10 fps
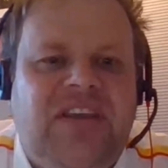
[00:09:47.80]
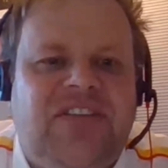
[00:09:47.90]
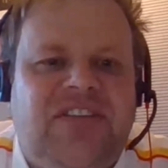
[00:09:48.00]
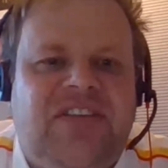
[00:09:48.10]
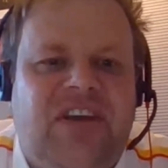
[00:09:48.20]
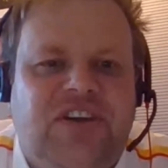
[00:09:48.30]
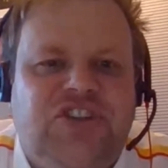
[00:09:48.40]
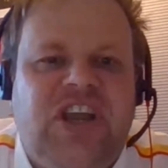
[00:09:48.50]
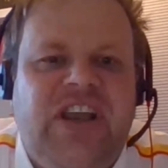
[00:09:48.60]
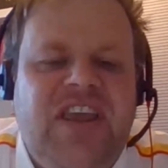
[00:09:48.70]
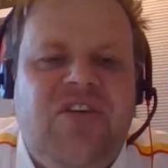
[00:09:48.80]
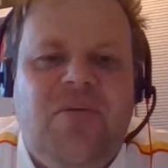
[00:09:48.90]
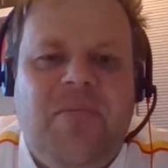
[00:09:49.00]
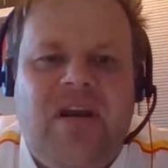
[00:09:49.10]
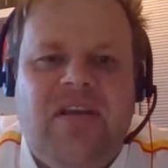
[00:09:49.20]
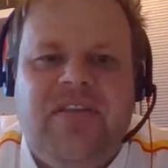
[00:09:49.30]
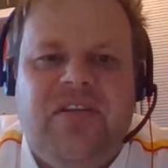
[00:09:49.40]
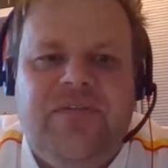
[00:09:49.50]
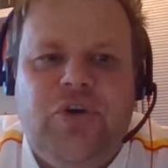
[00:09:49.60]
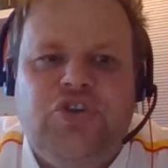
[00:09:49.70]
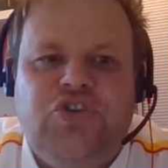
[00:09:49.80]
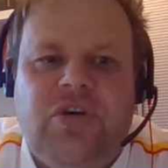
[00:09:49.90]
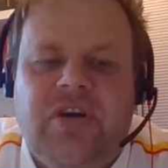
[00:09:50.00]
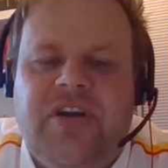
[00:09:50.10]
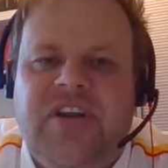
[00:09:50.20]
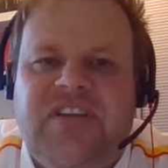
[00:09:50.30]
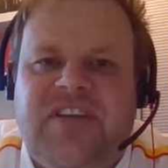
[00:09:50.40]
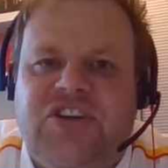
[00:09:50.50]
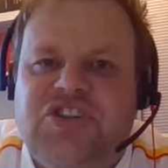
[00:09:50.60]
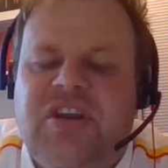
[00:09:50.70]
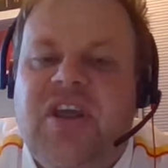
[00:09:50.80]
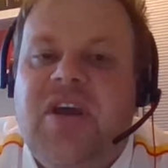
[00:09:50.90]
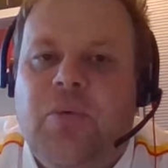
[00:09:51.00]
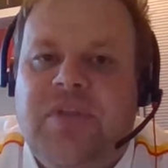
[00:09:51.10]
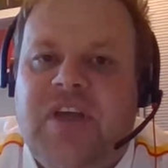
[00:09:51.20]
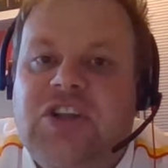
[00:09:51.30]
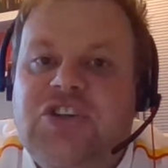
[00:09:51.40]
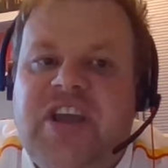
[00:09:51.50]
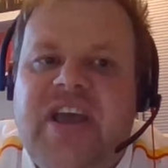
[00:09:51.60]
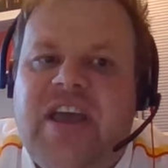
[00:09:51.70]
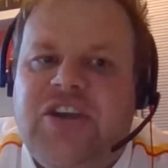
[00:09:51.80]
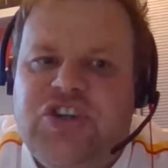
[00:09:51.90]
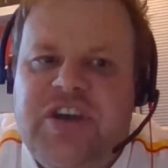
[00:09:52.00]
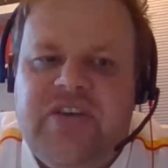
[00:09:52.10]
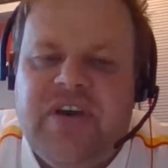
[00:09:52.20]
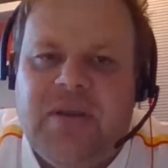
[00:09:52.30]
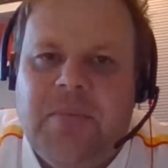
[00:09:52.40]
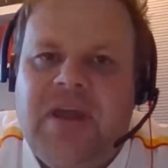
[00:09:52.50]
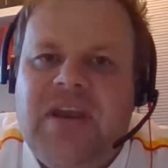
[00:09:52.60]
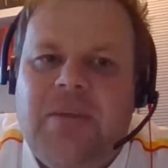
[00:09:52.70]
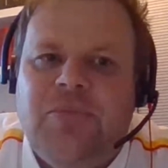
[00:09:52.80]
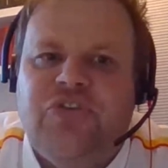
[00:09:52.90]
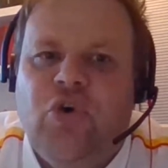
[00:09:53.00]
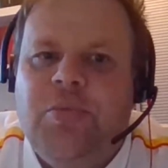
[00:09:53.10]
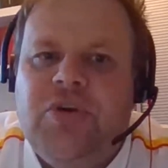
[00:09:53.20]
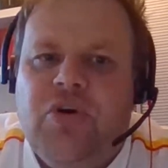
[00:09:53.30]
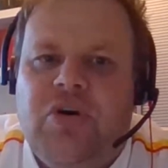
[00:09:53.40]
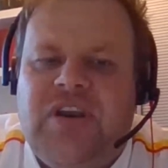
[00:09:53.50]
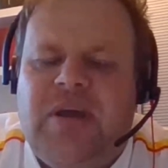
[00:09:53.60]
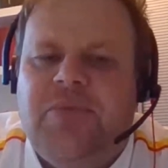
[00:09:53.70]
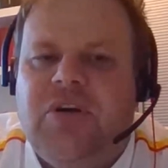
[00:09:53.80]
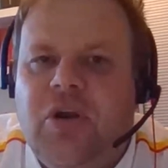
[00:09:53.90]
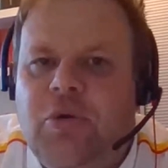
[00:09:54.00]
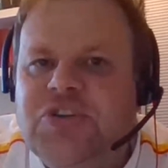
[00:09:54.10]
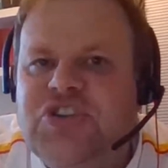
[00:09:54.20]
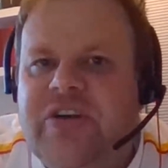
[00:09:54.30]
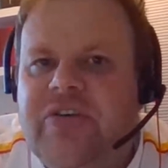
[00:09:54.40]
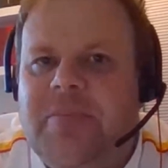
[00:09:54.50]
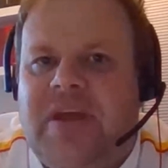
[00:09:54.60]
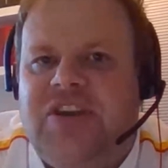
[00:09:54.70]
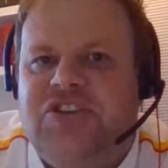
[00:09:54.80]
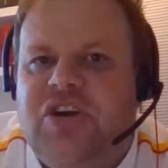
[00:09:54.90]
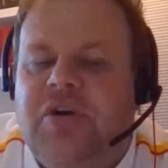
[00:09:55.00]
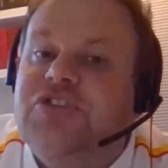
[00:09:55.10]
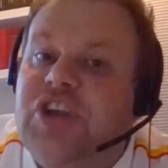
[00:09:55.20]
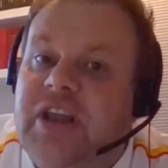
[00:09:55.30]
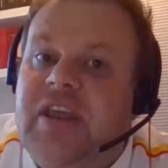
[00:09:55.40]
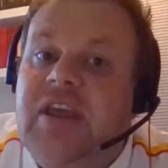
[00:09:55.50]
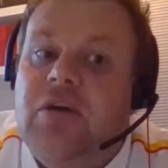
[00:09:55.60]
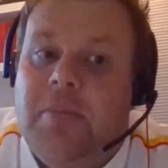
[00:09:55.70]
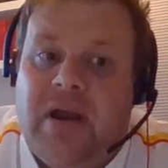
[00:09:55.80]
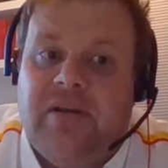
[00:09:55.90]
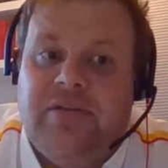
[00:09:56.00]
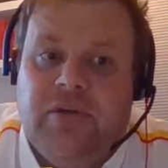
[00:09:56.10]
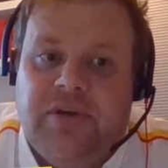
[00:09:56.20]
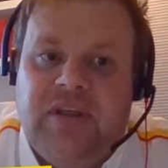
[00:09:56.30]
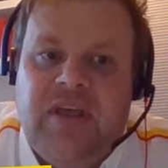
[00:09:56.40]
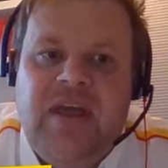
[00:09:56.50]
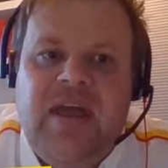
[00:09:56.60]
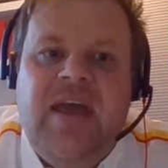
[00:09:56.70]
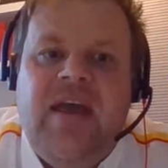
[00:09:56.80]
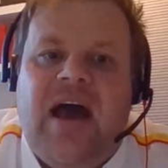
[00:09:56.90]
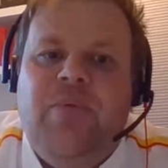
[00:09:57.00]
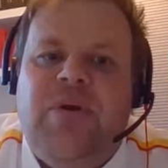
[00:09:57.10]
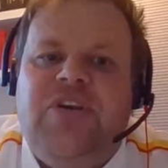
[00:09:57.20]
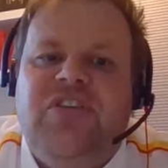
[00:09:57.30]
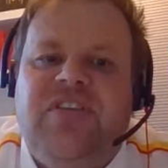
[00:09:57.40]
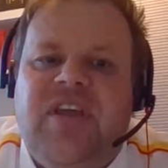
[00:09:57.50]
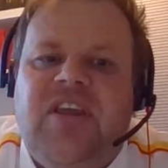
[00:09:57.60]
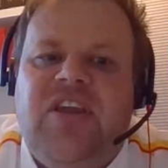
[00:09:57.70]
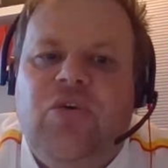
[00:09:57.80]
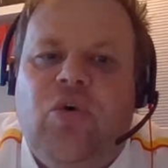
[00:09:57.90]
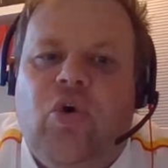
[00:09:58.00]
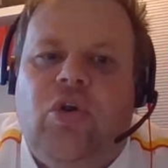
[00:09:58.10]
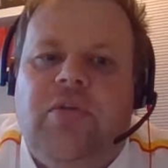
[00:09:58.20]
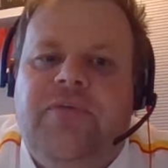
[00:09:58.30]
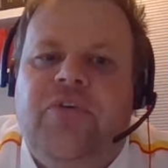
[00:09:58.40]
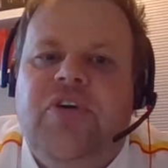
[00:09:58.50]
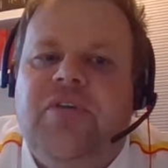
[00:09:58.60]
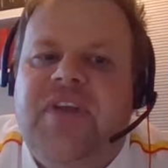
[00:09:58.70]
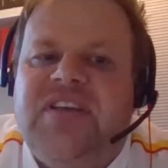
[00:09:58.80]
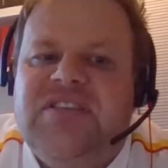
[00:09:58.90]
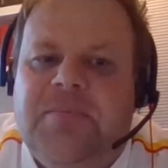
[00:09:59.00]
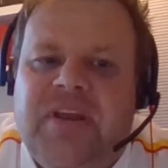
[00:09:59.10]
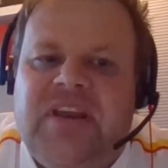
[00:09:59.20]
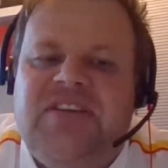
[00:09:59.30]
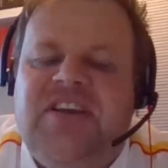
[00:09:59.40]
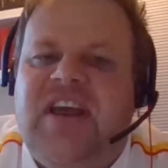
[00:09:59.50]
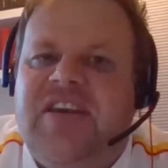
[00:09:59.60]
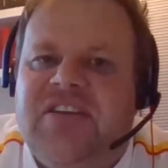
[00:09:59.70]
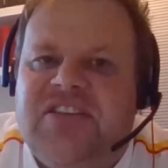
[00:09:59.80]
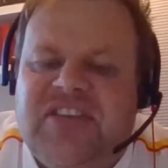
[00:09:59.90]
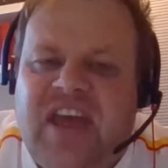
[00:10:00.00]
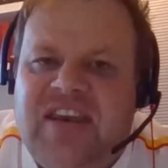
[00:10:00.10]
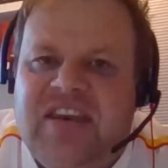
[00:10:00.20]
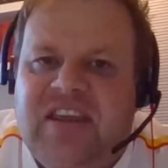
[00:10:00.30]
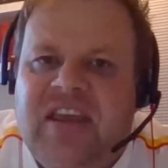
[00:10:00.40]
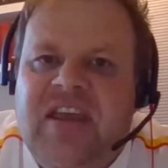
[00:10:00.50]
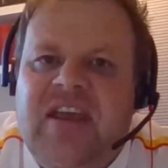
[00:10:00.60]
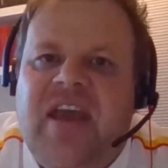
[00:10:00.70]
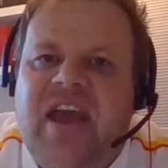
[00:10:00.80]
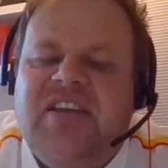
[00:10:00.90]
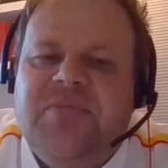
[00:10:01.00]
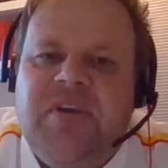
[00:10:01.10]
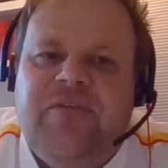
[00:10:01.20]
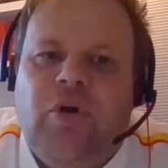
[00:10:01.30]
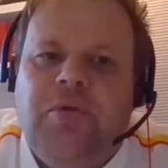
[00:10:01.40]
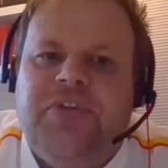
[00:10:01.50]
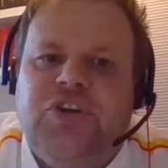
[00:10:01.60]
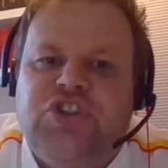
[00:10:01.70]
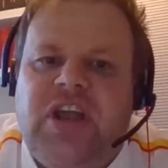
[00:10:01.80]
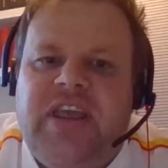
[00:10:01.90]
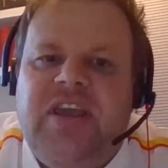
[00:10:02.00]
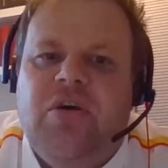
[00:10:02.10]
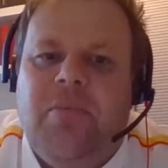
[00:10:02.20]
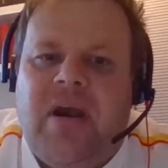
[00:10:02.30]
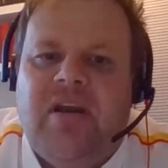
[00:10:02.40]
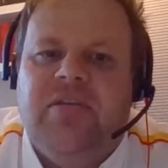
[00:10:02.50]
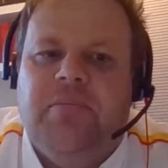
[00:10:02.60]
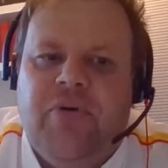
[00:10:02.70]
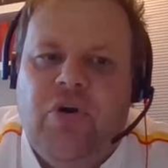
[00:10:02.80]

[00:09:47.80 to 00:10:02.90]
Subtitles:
next Shell Eco Marathon virtual learning session with Altair Engineering. My name is Norman Koch and I'm the Global General Manager of Shell Eco Marathon. I want to thank you all for your flexibility and understanding as we evolve the Shell Eco Marathon